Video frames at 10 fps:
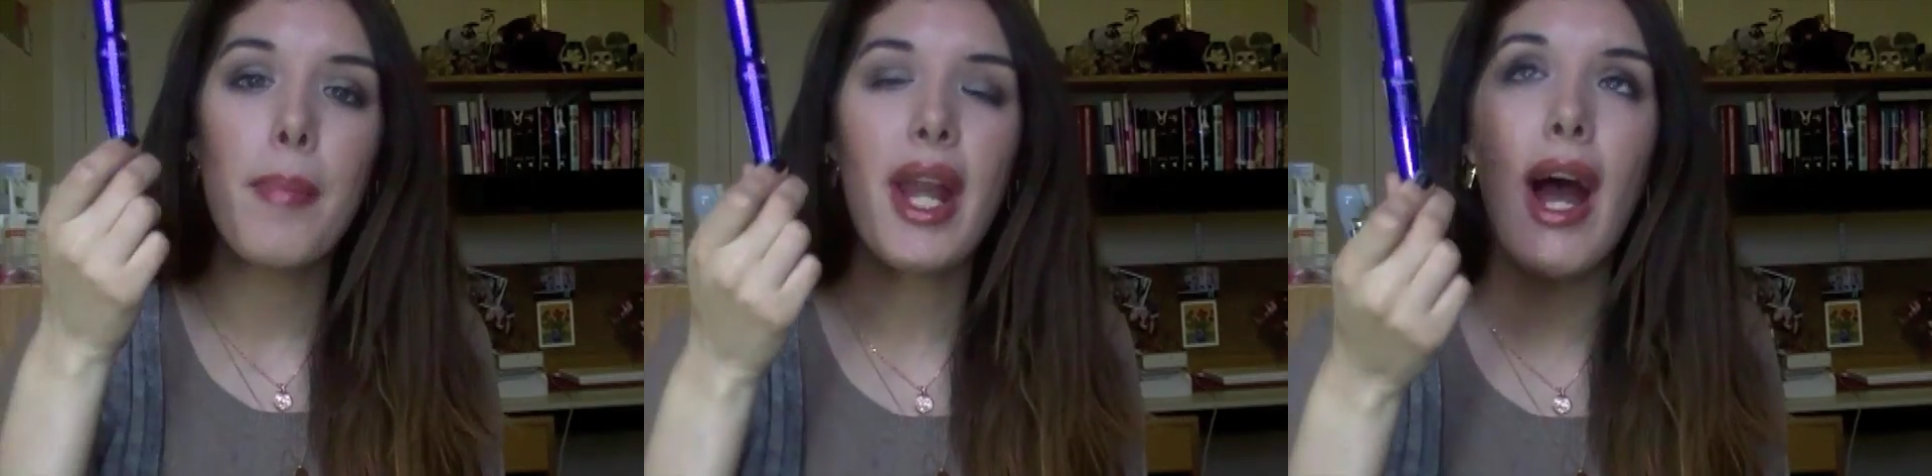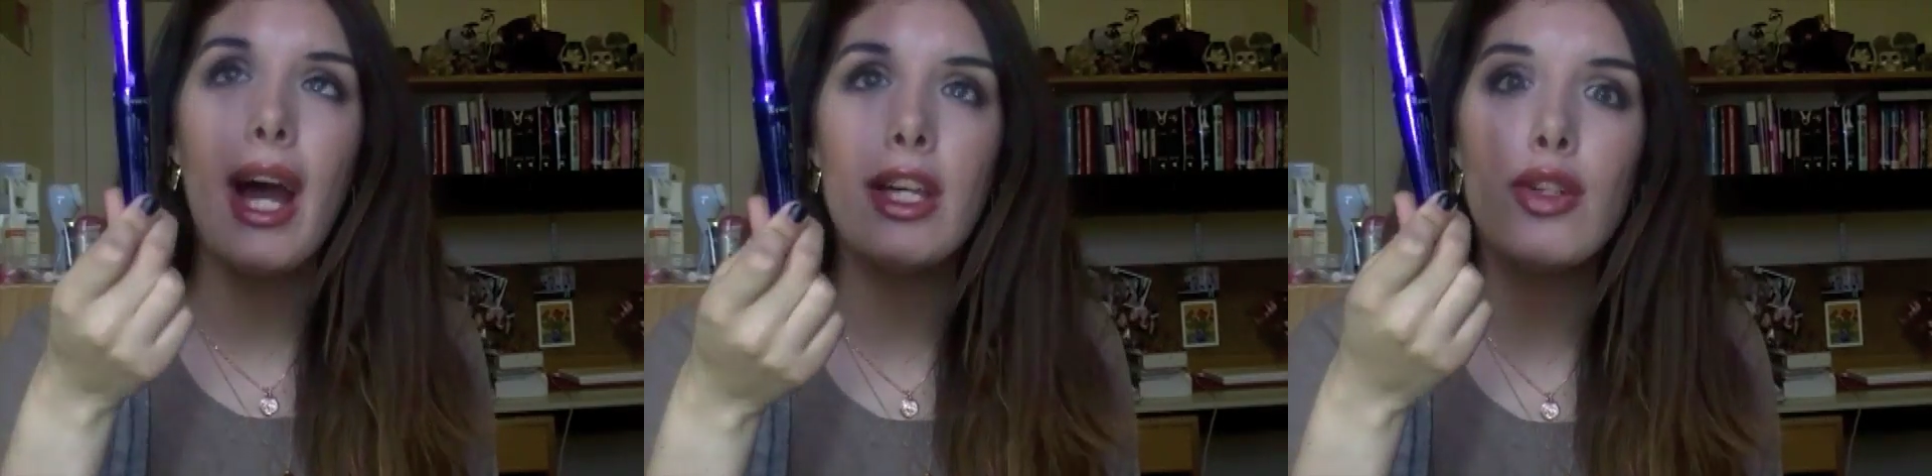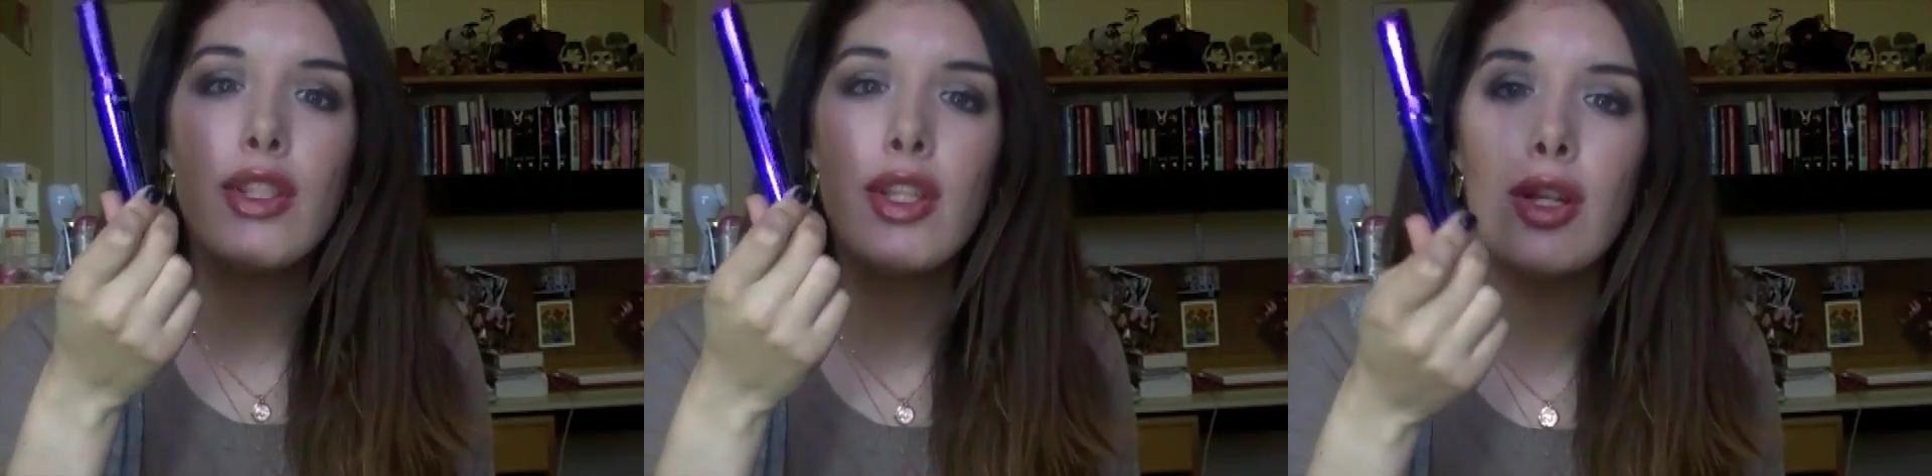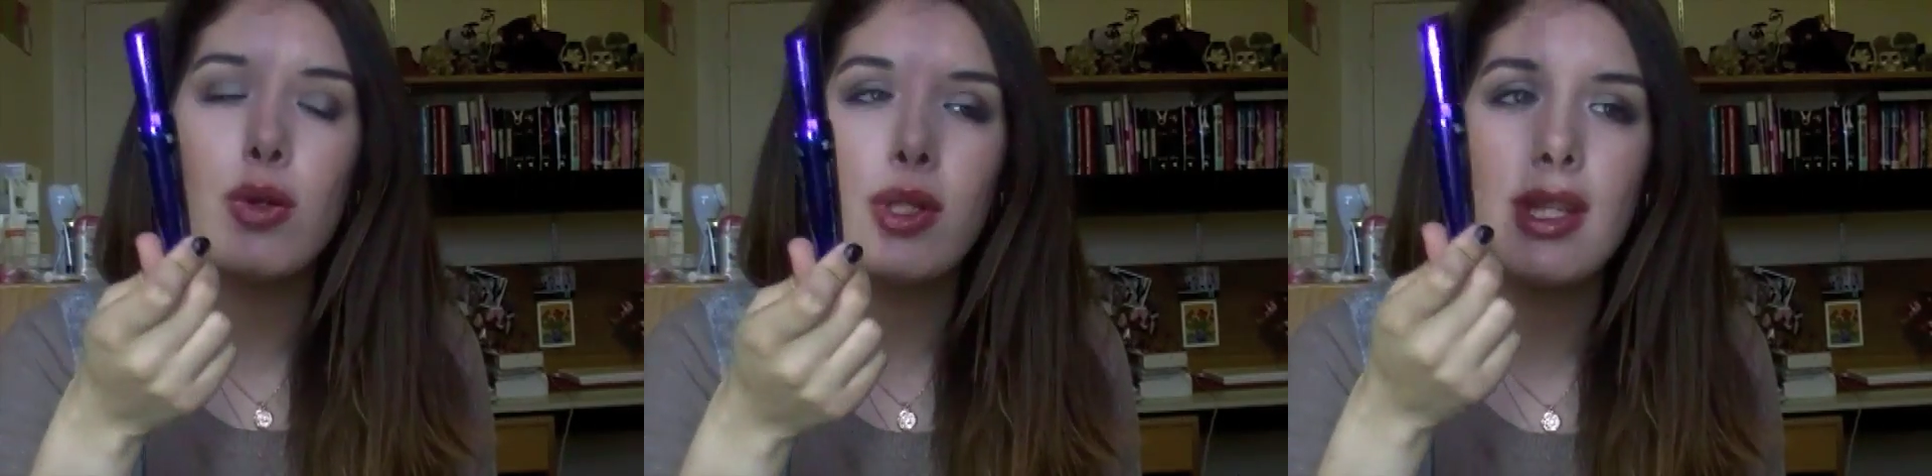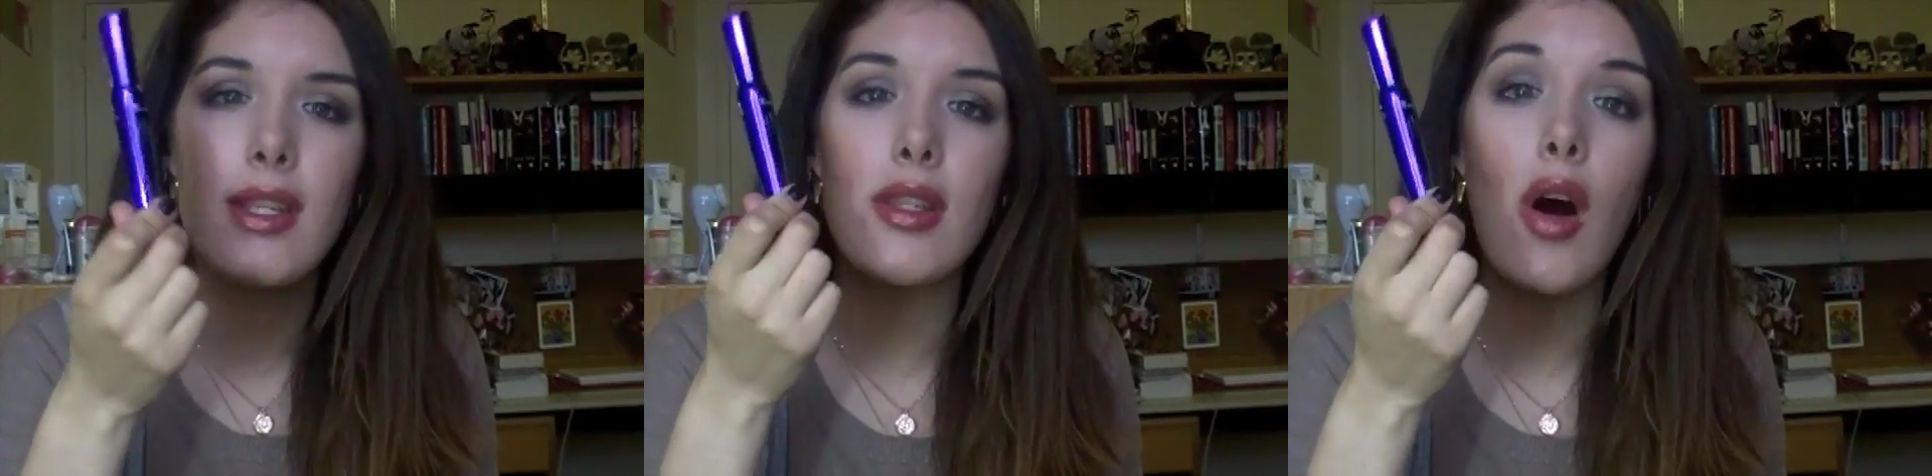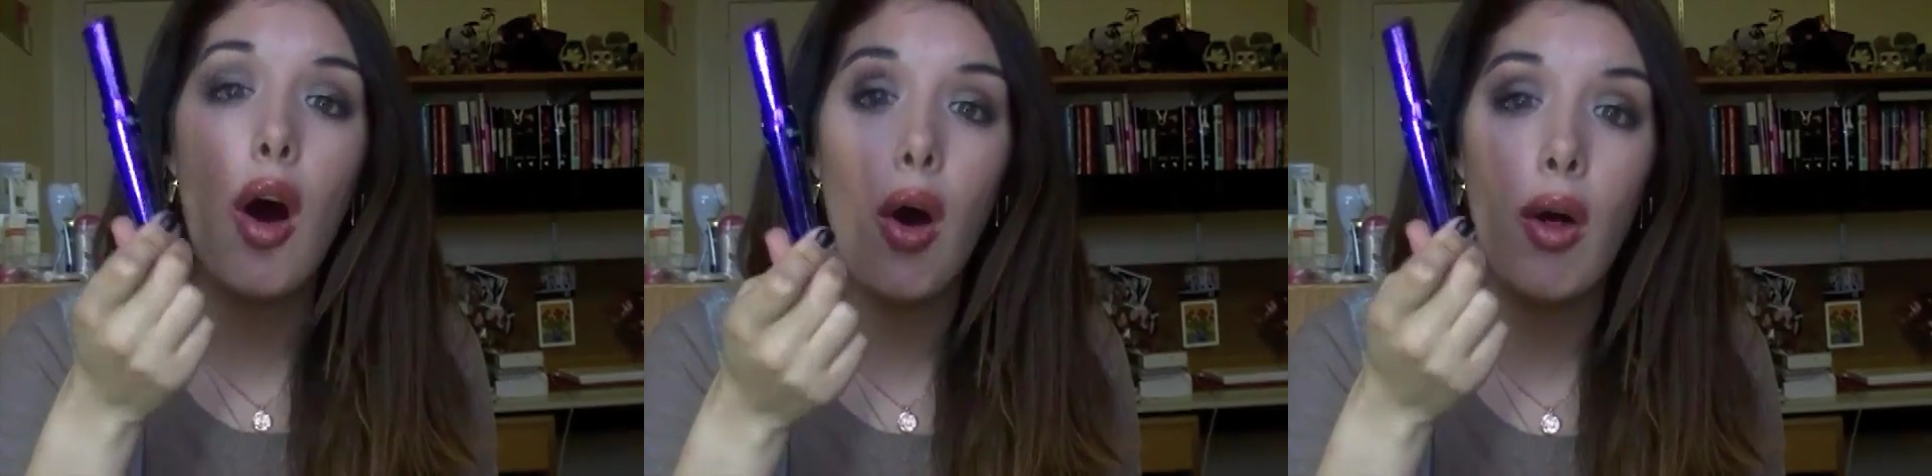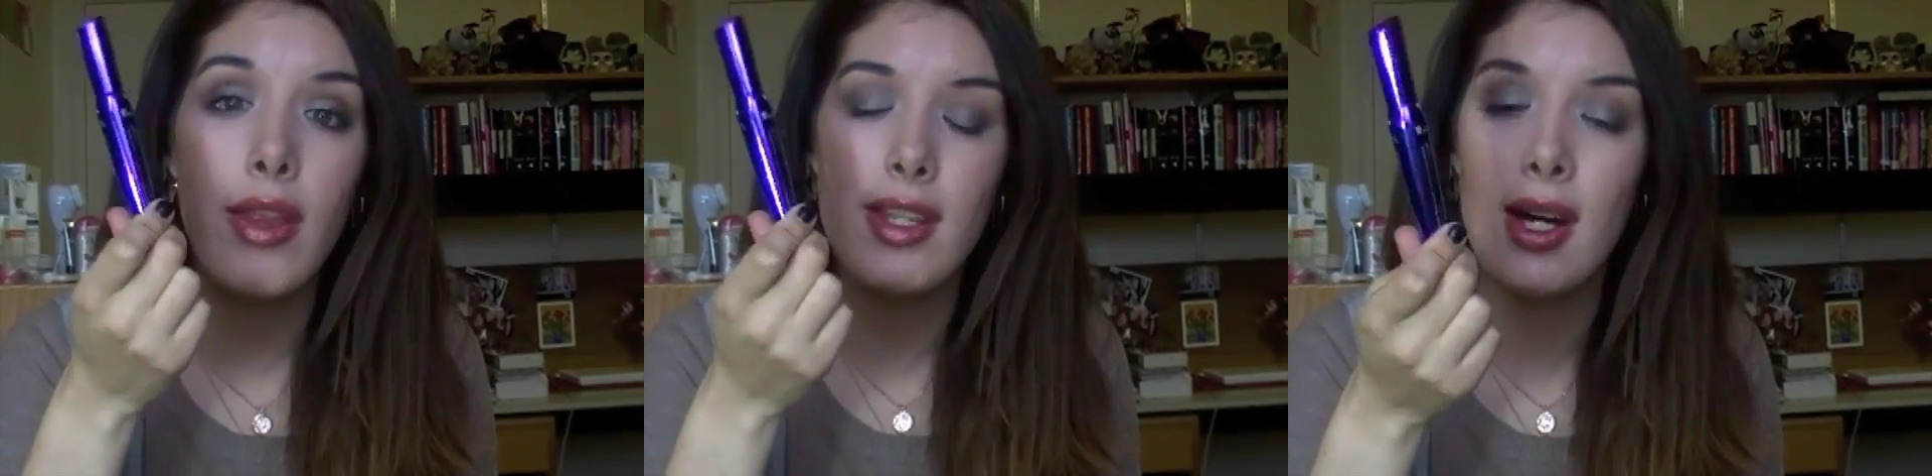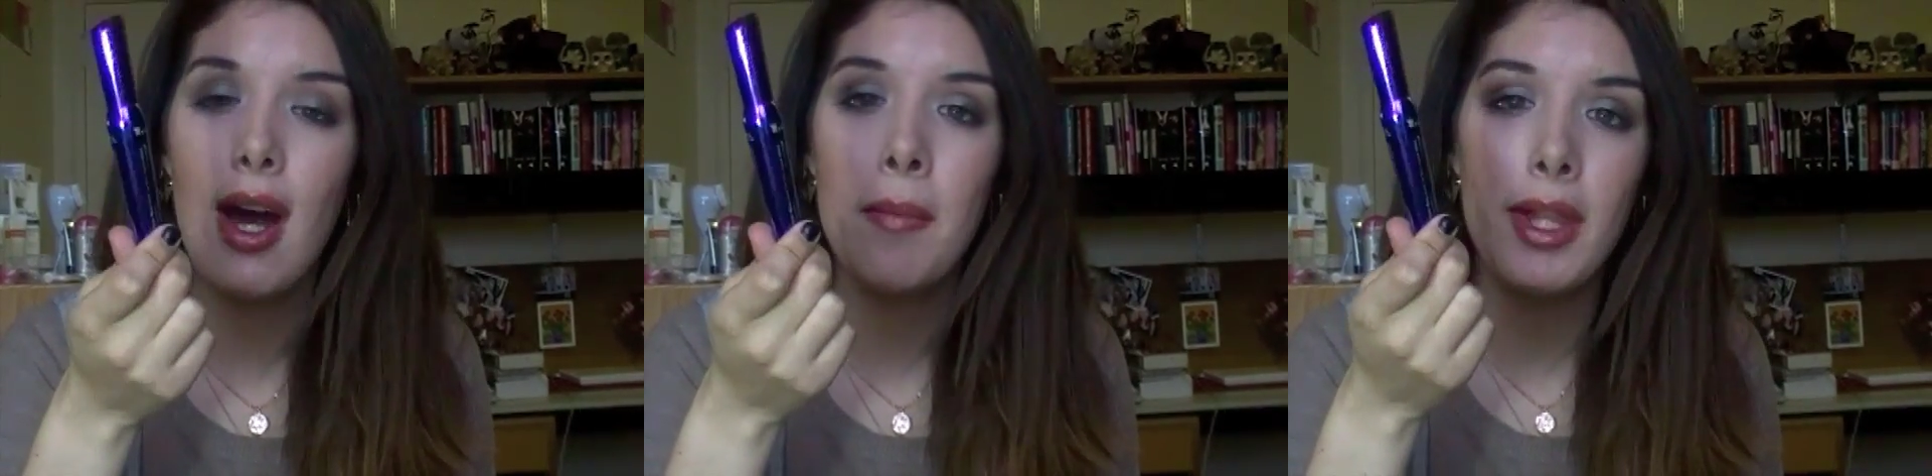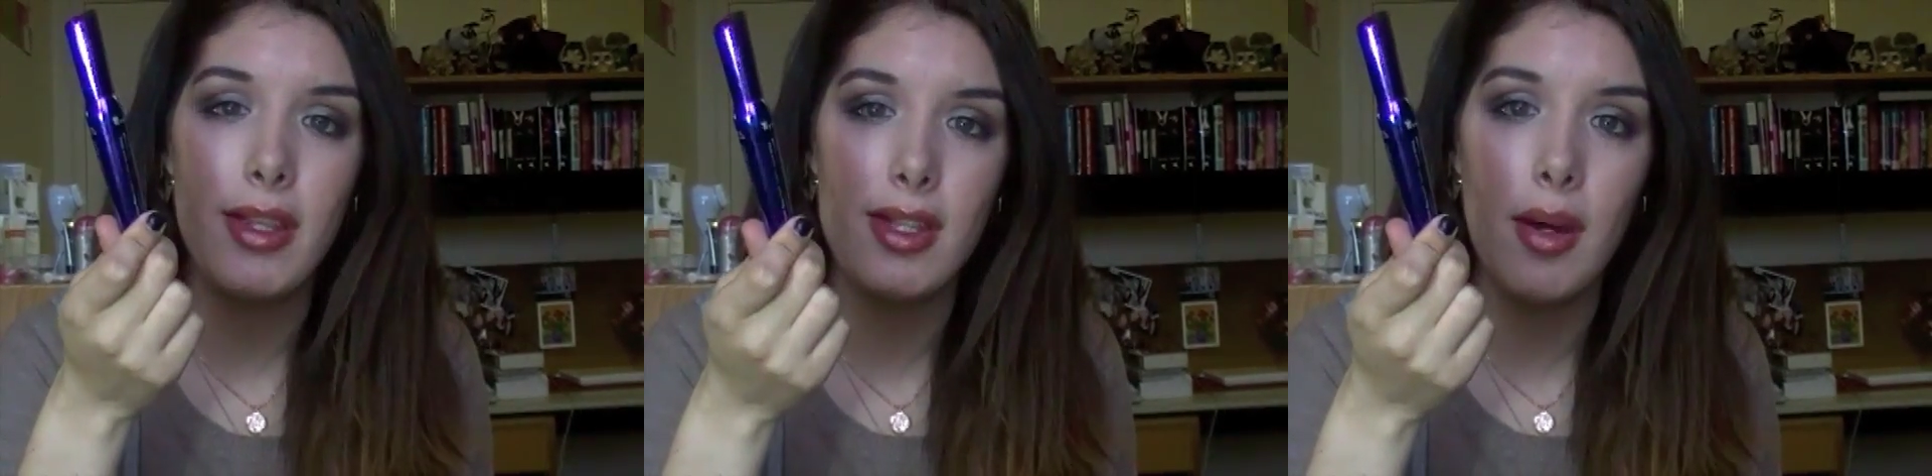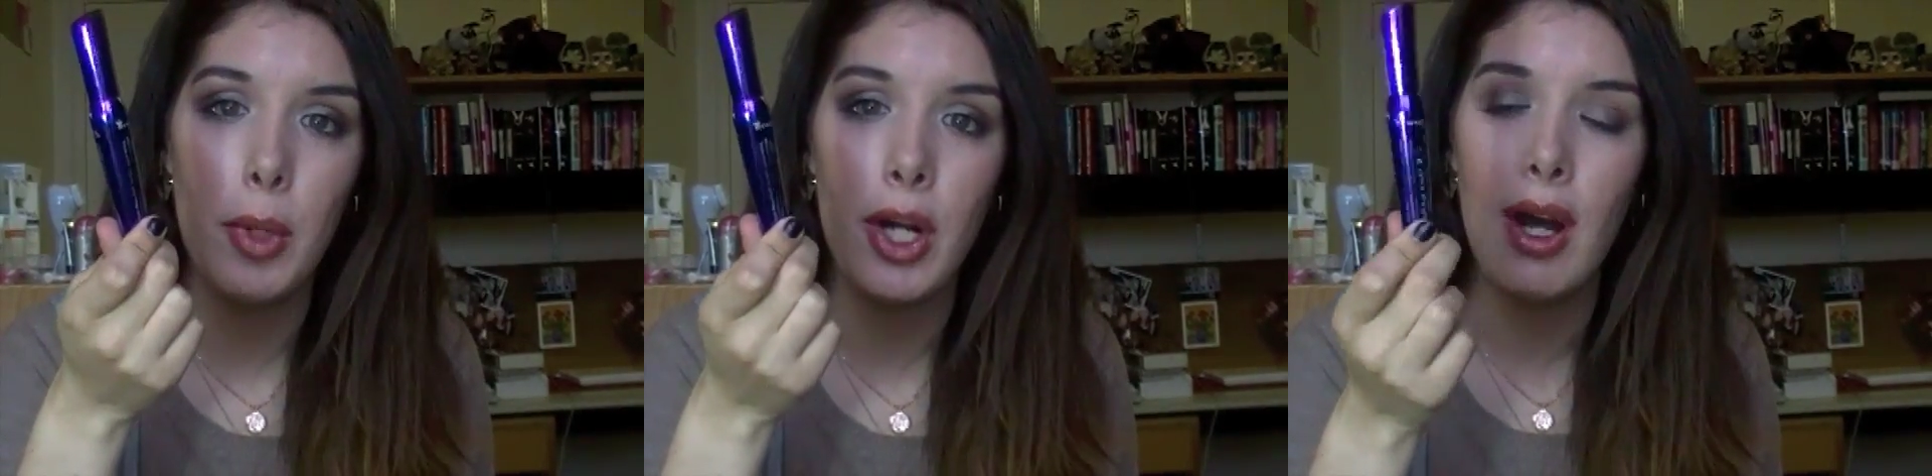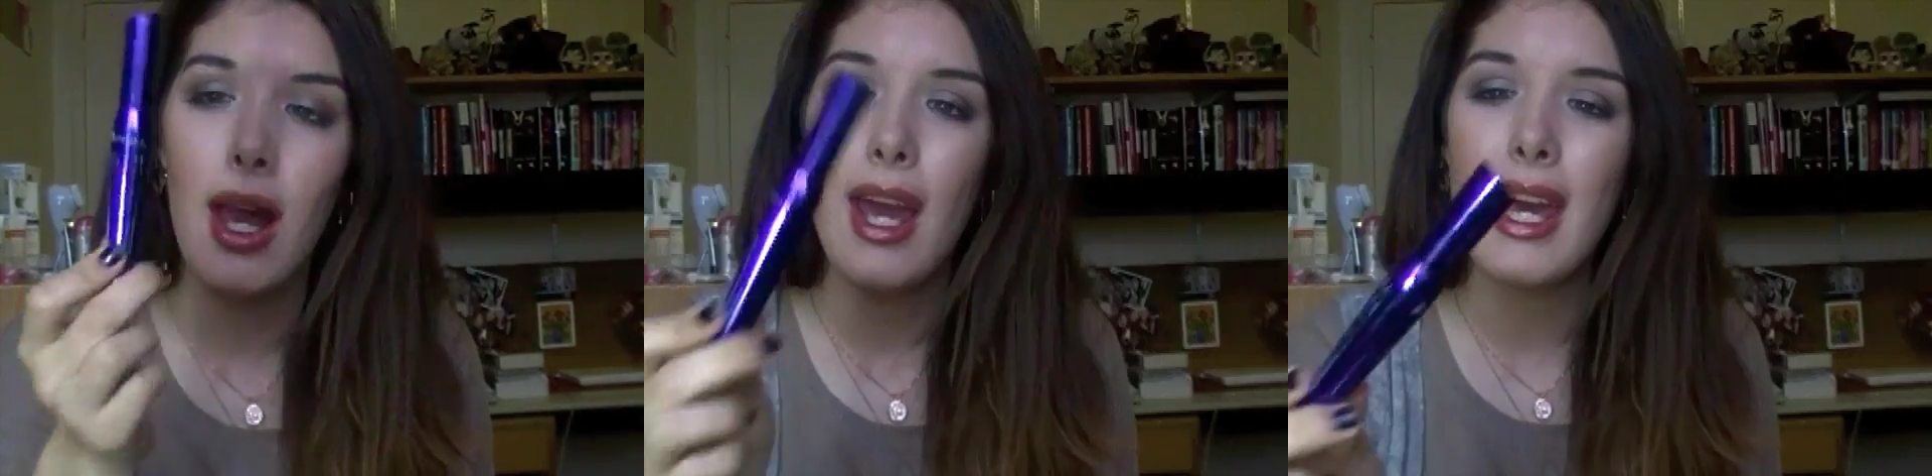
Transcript: but I used to use this all the time in the summer.